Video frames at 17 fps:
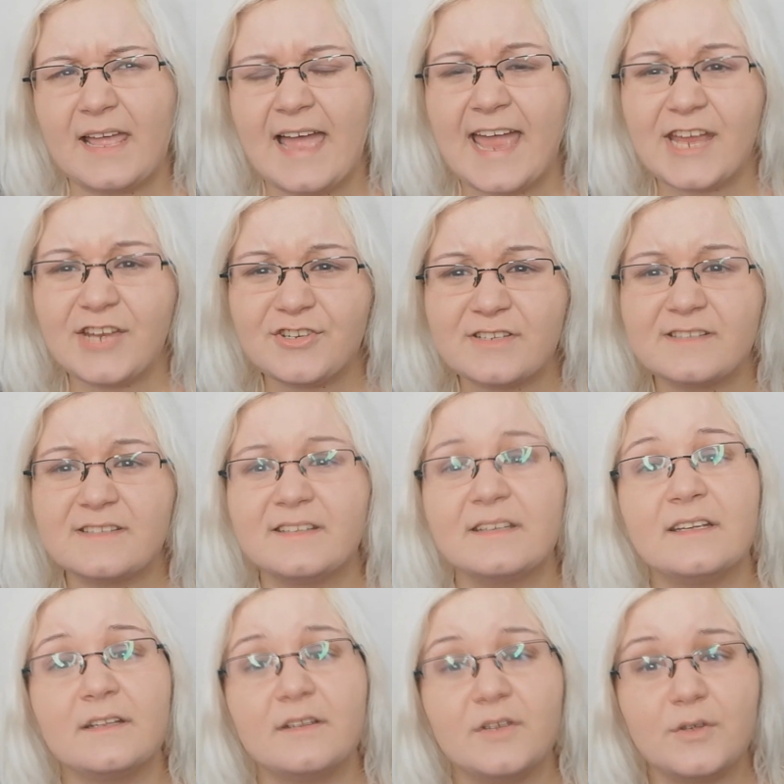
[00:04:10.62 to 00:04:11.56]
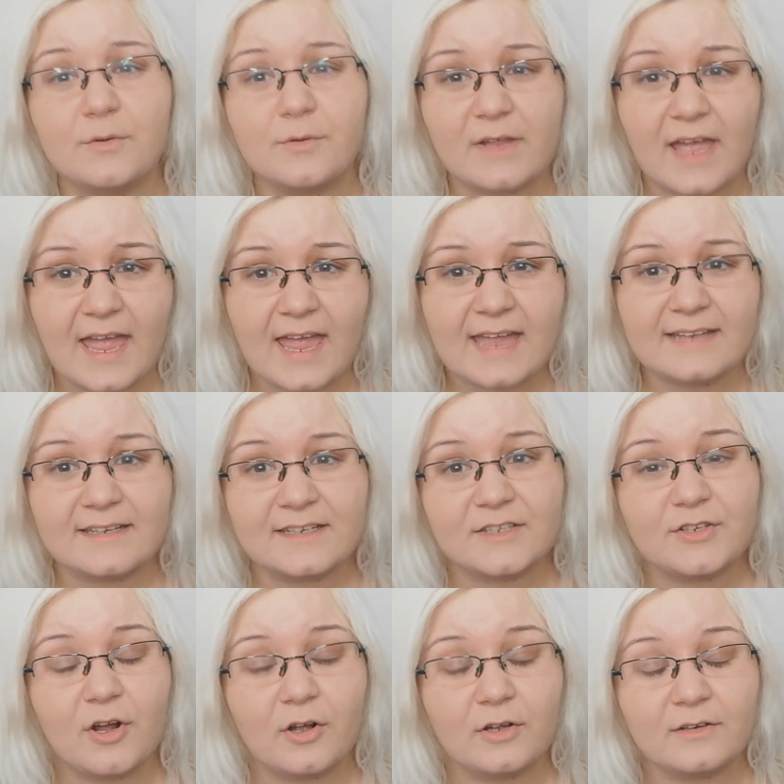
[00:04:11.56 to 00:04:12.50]
agency in the UK, they
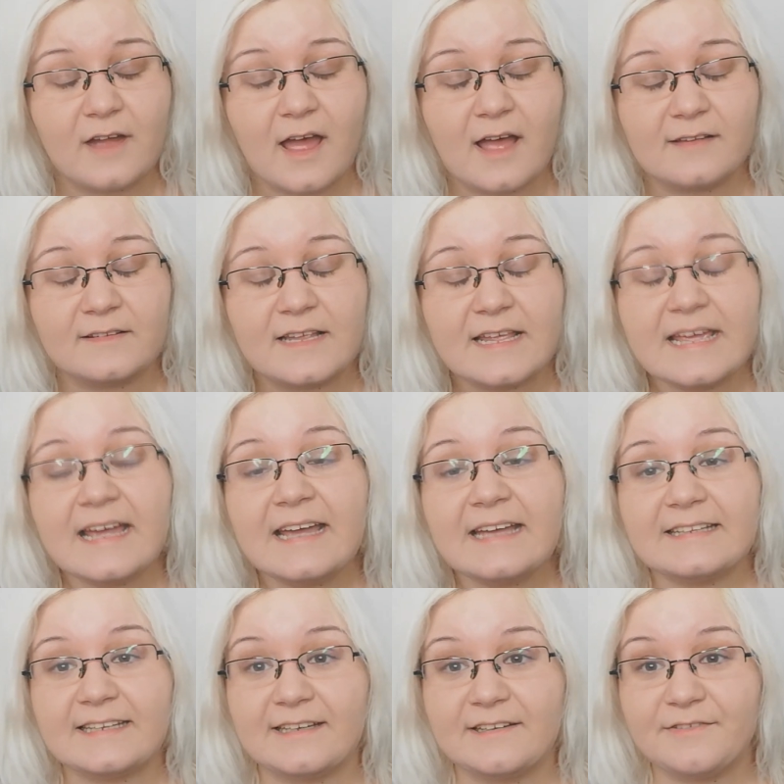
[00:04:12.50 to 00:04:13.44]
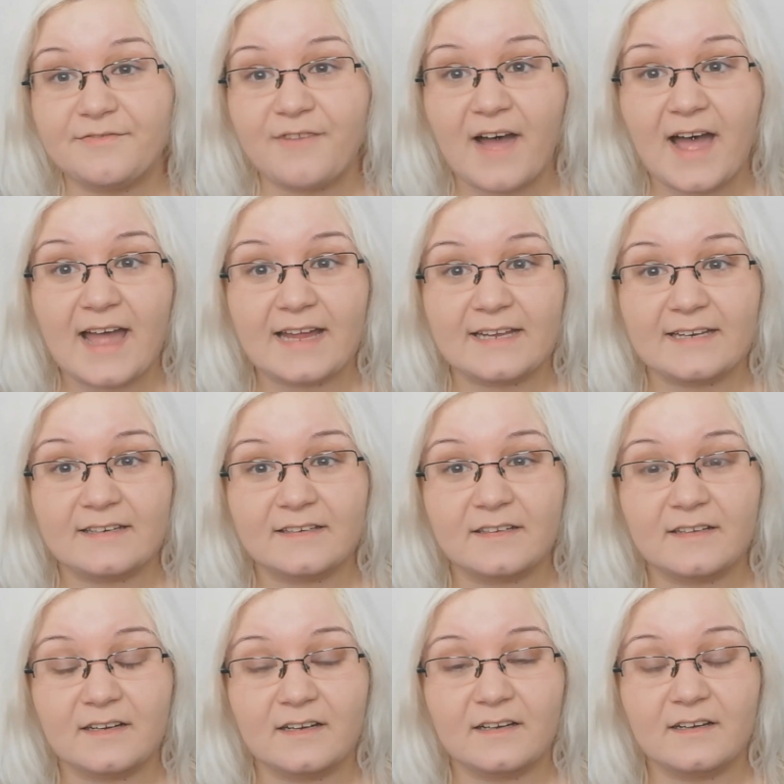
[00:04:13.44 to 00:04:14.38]
told us they
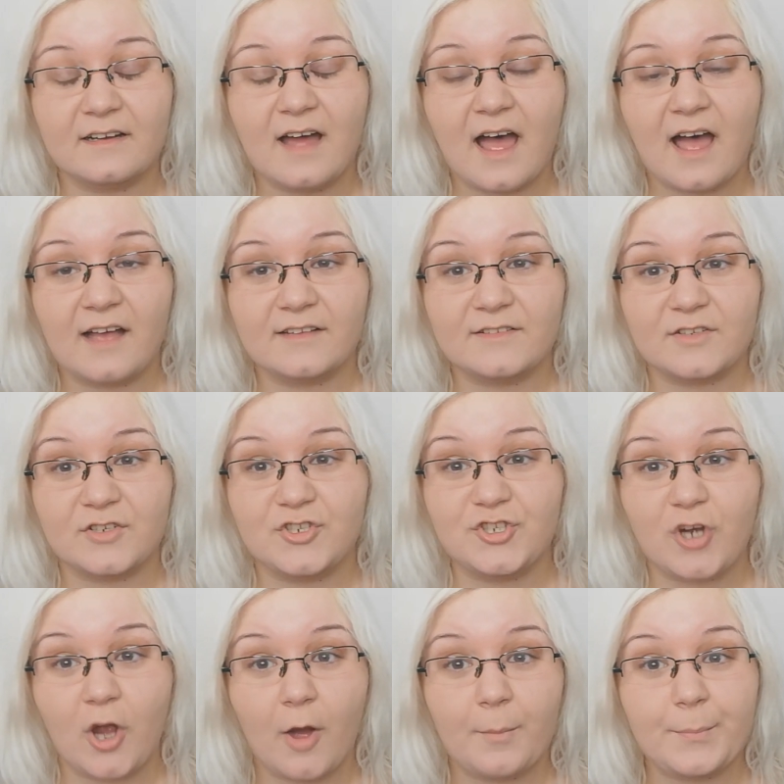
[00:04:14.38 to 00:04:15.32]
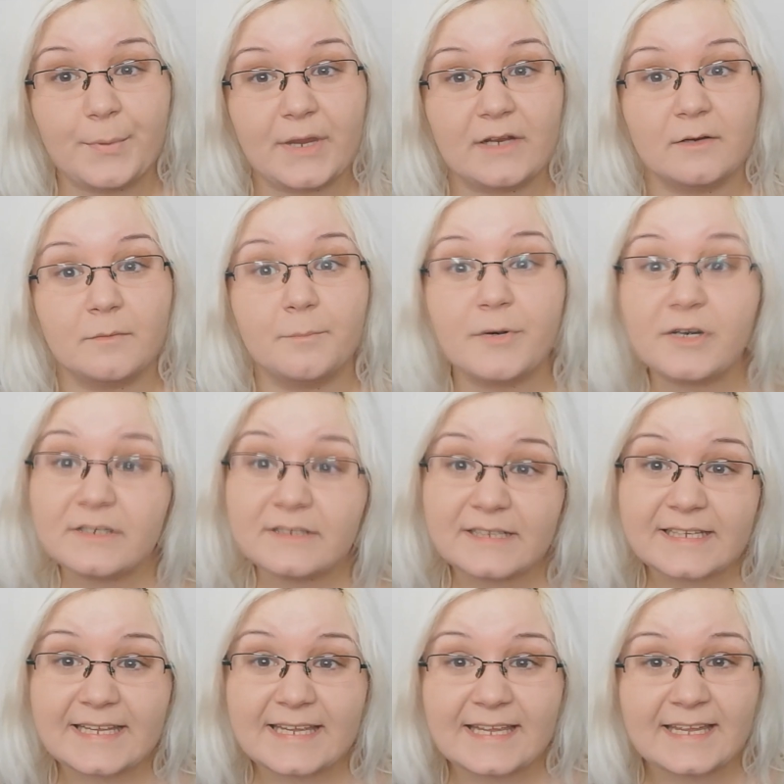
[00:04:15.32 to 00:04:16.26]
find us a job in
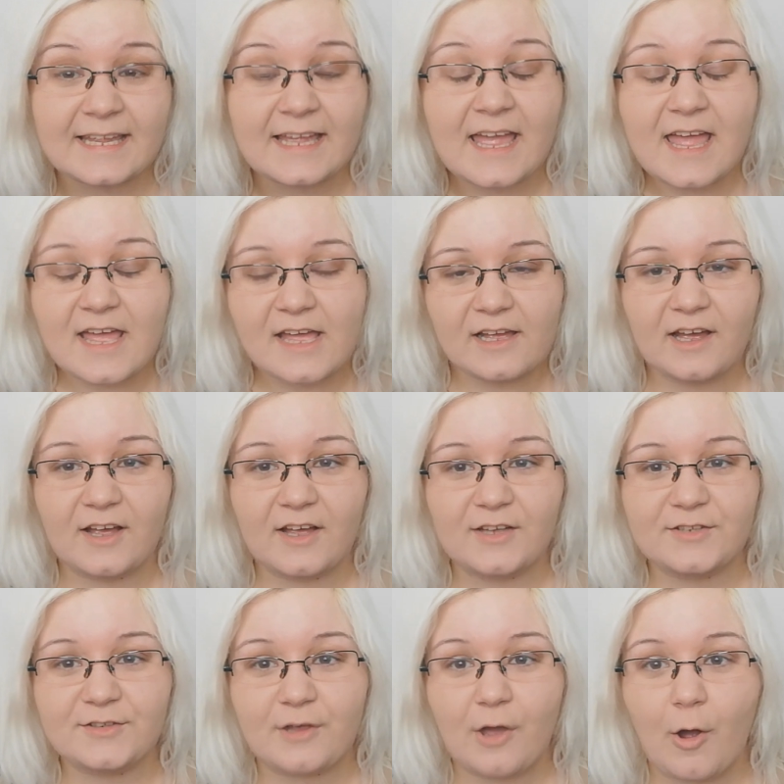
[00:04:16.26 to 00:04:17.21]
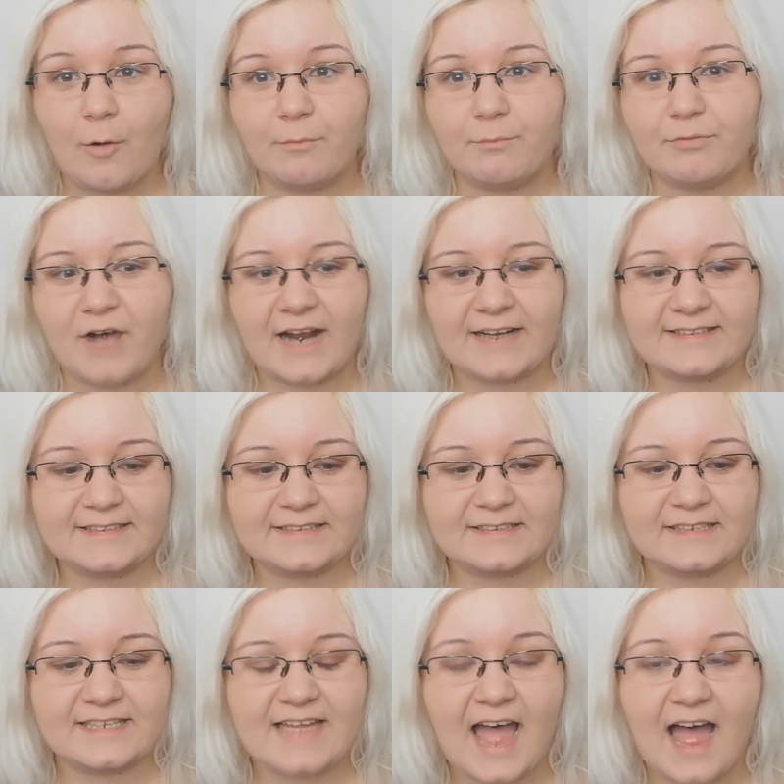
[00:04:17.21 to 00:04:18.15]
Burnley, so
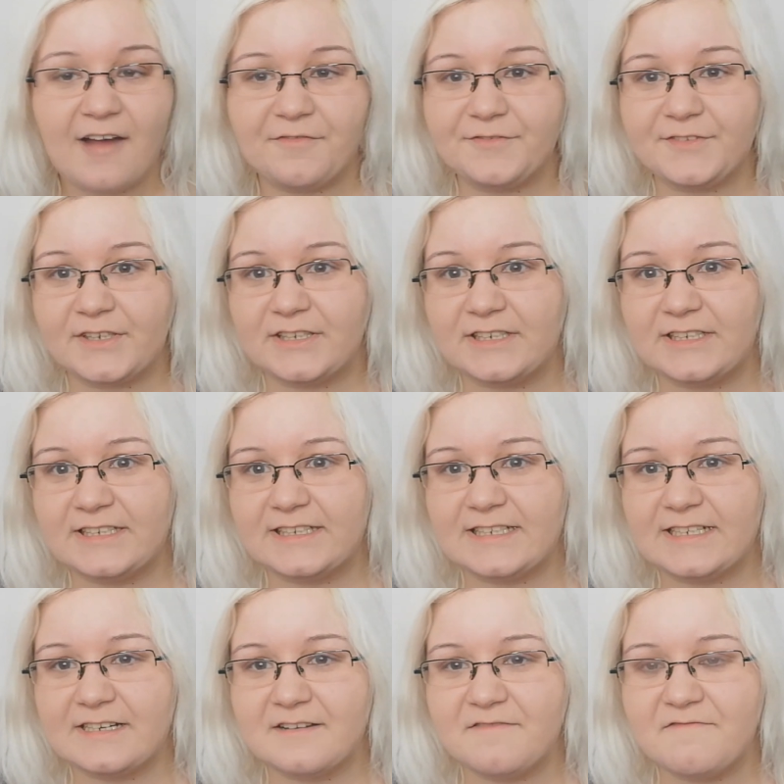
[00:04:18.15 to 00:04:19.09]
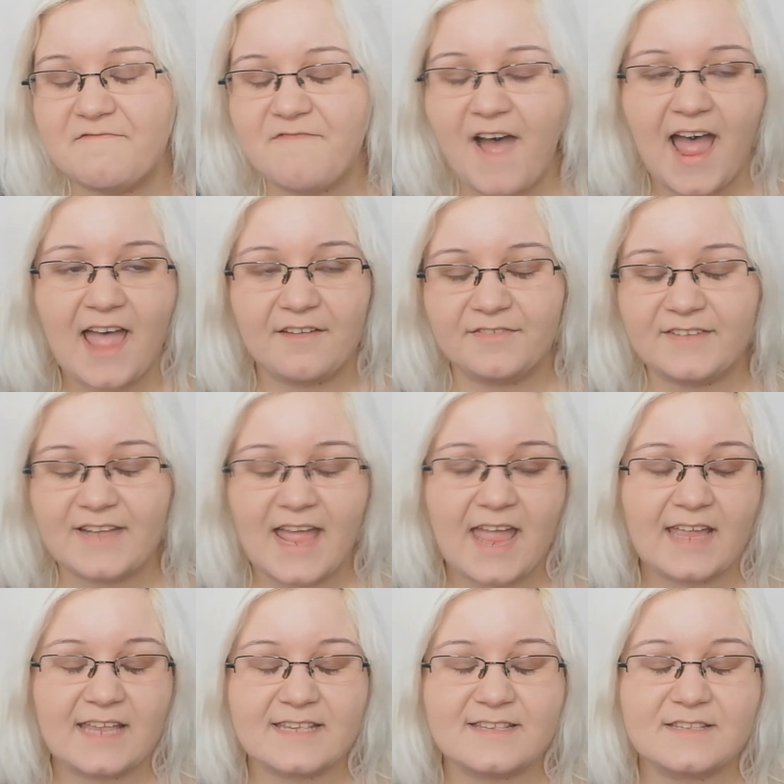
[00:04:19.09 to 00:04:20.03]
practically after 5
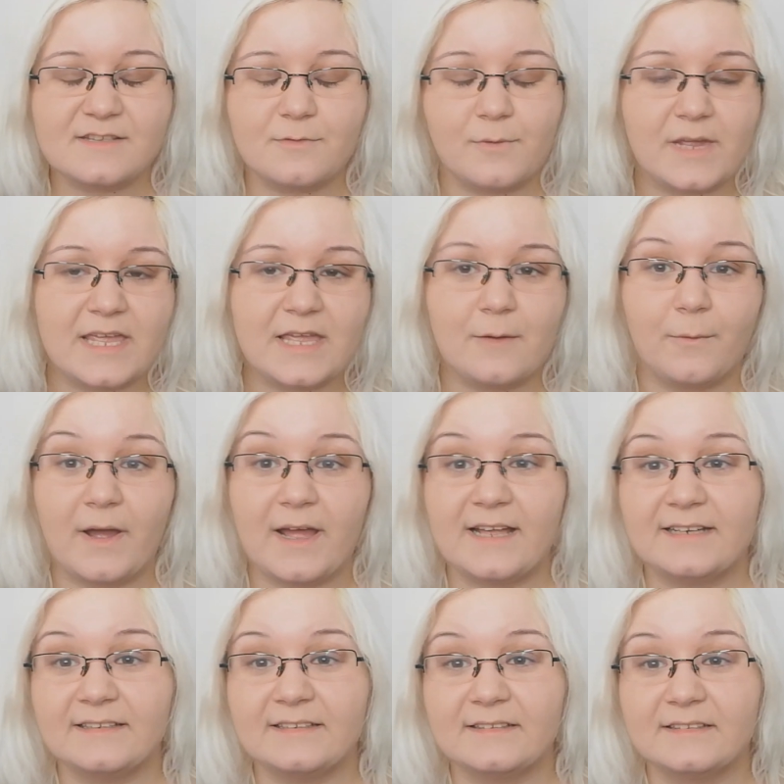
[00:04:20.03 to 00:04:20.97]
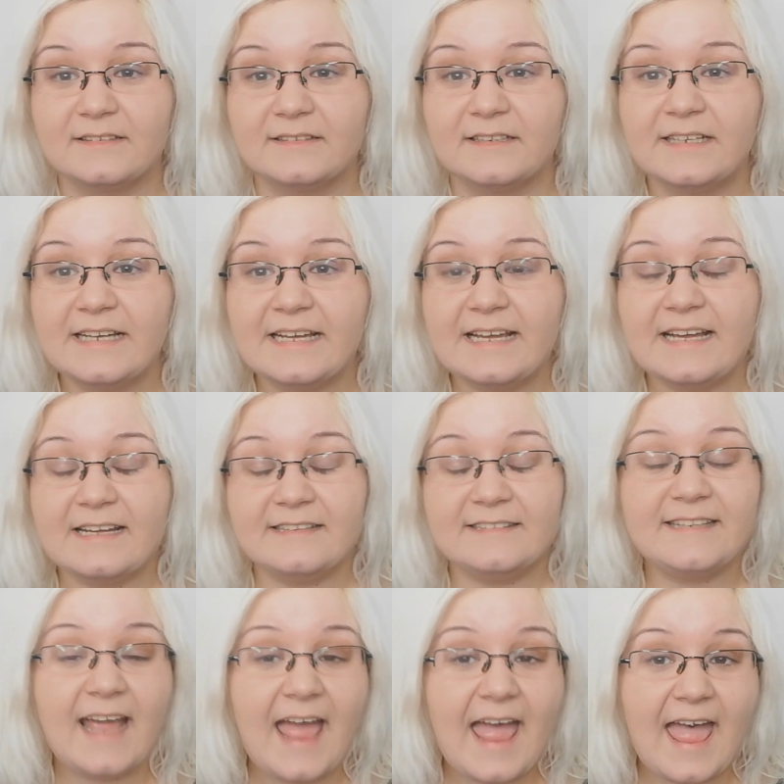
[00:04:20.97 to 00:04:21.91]
days we went
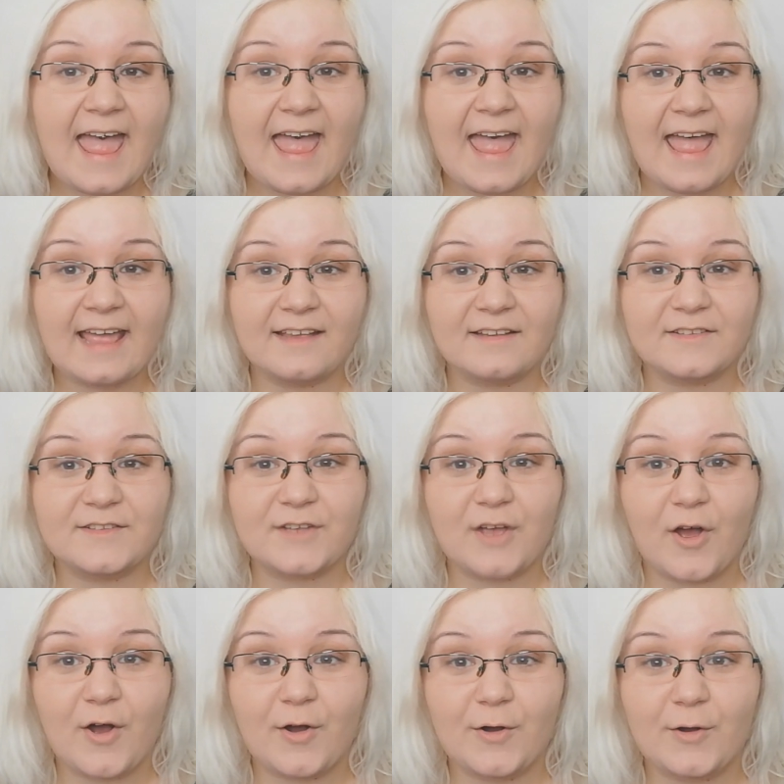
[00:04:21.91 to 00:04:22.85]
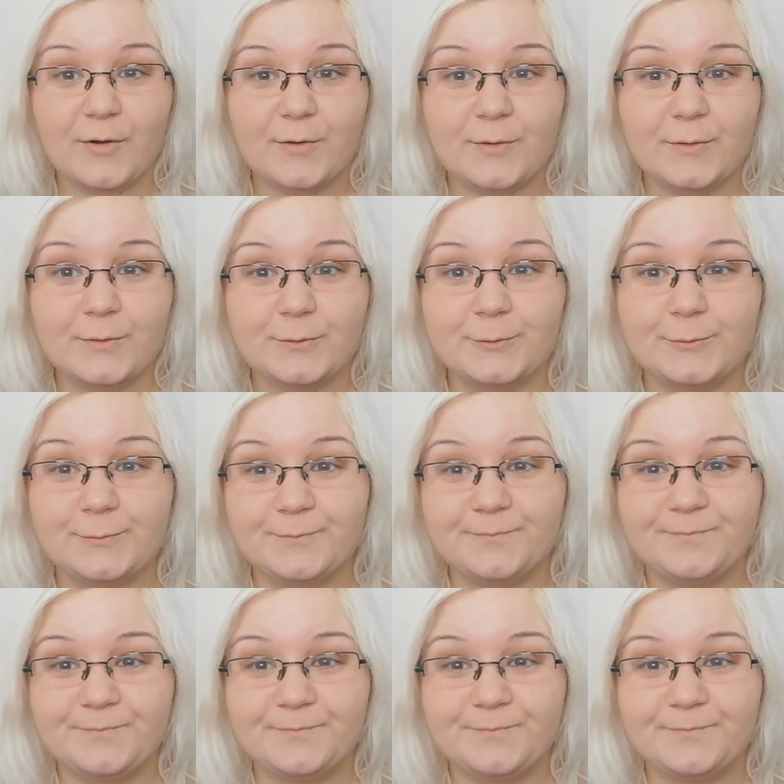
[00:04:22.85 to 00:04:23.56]
there, so